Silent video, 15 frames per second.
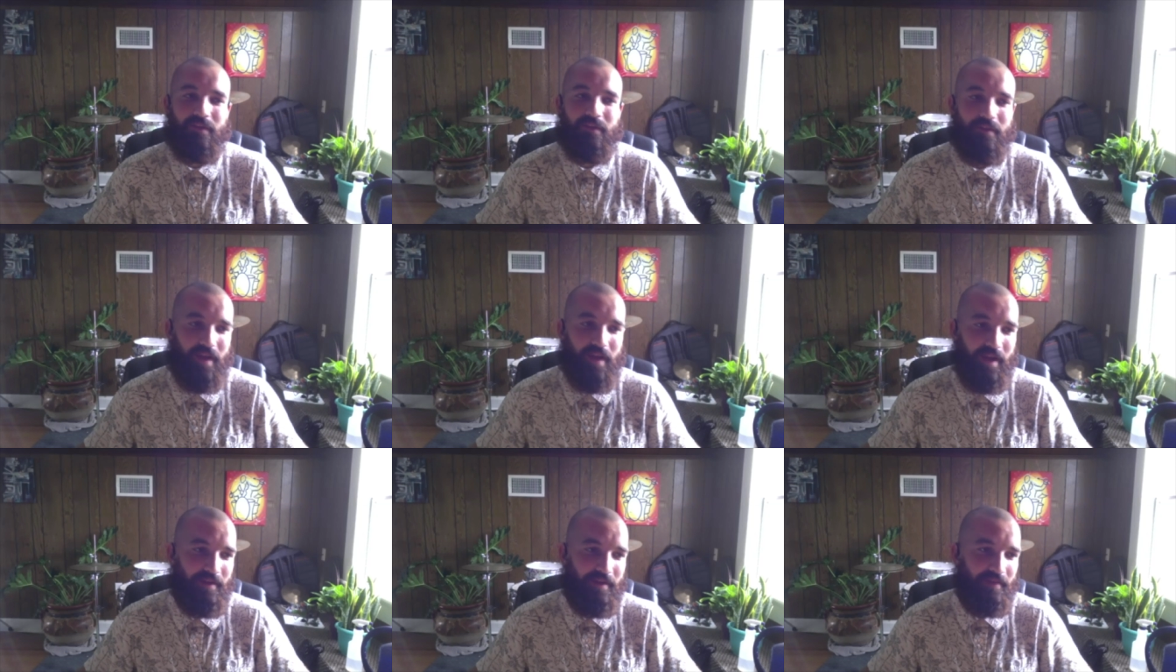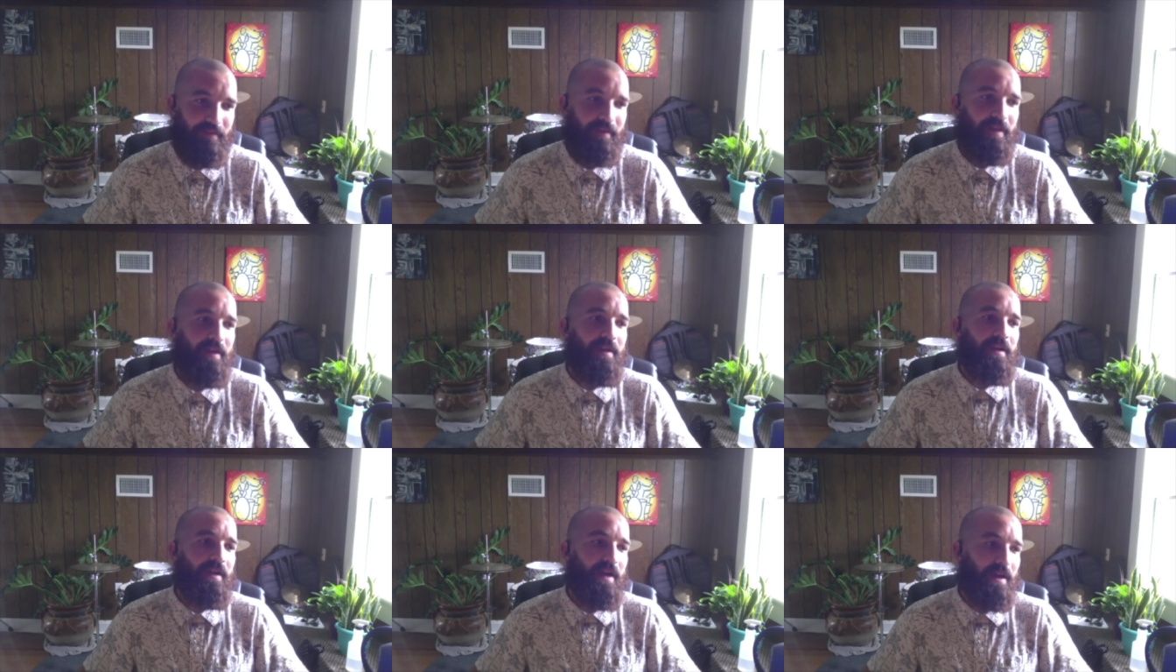and
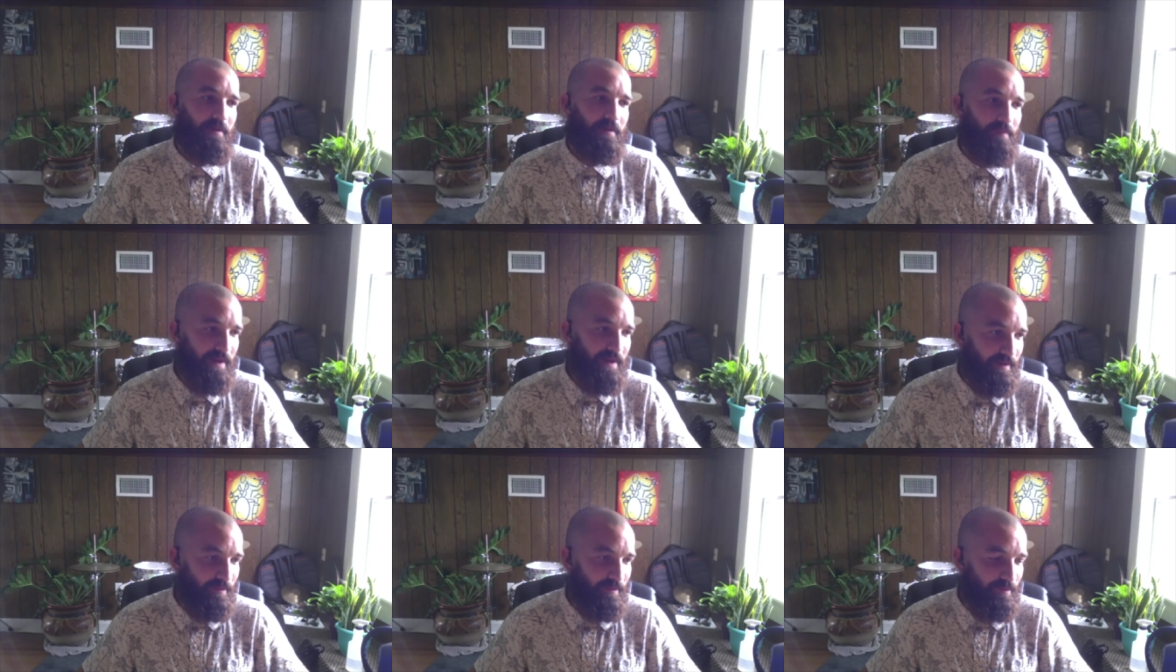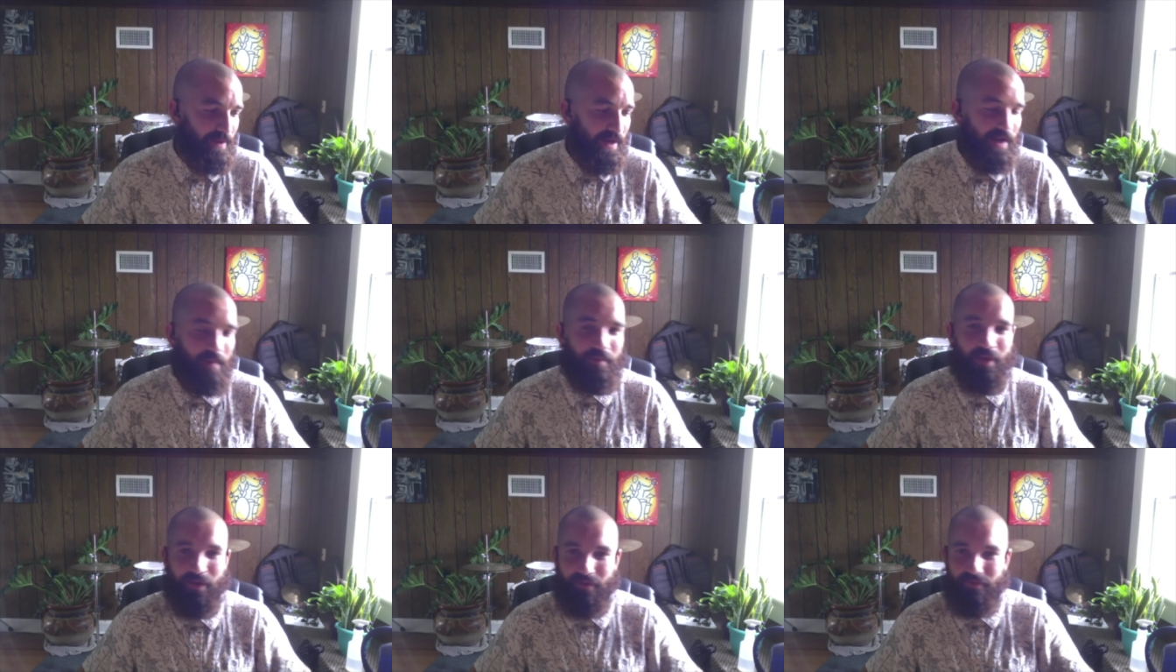kind of being being a
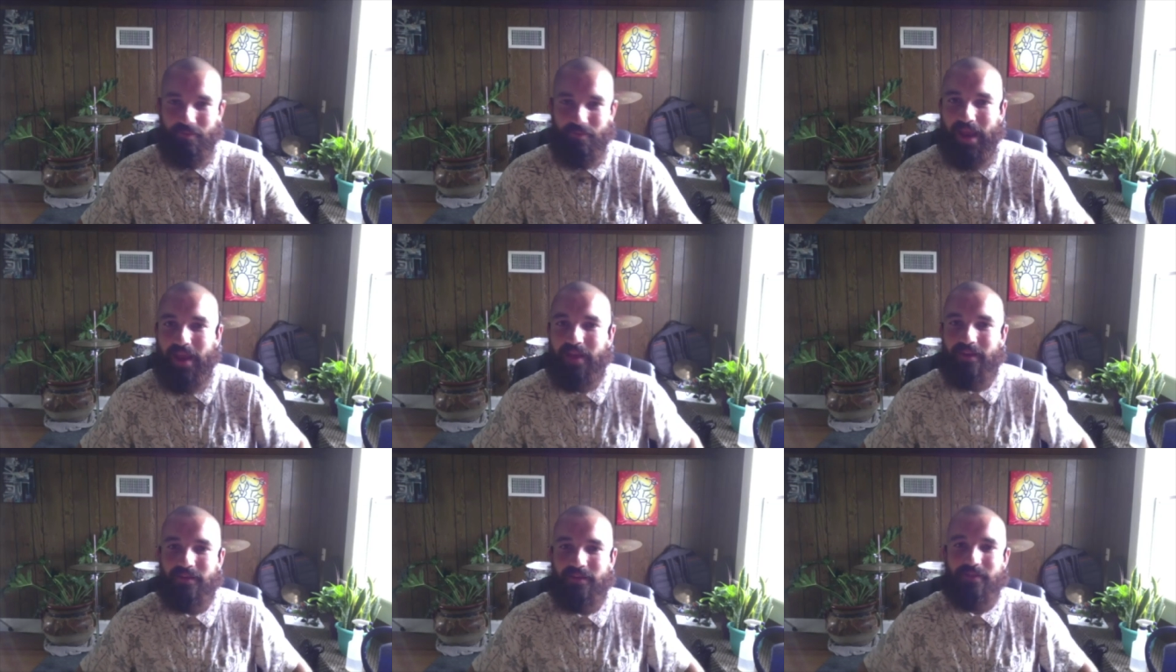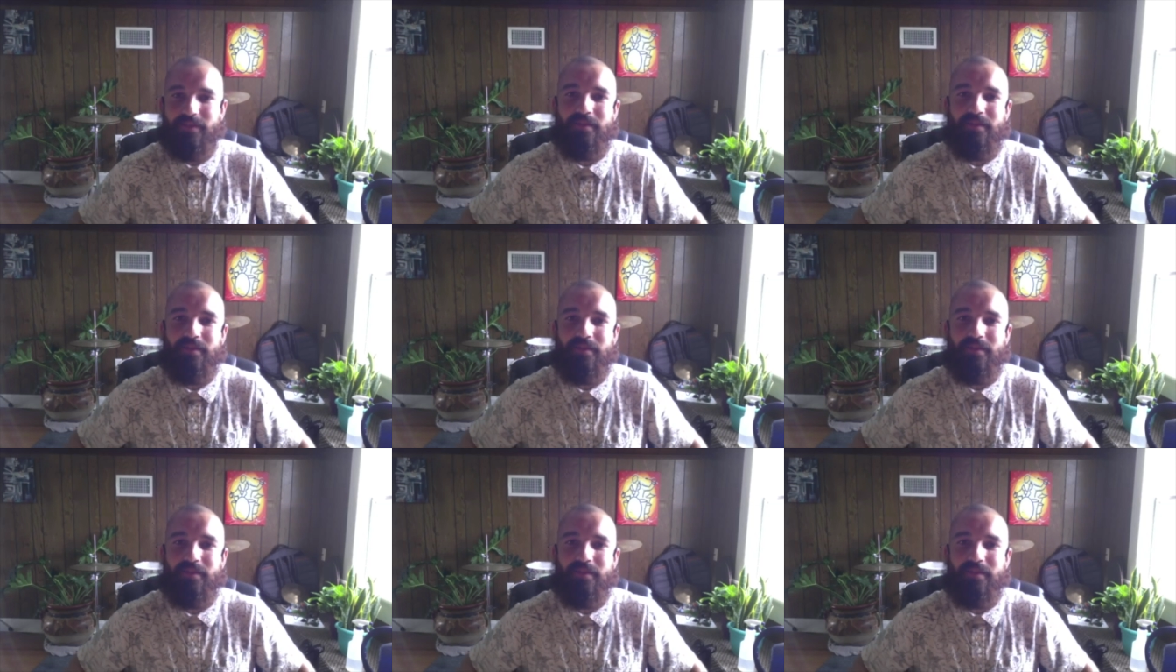part of bands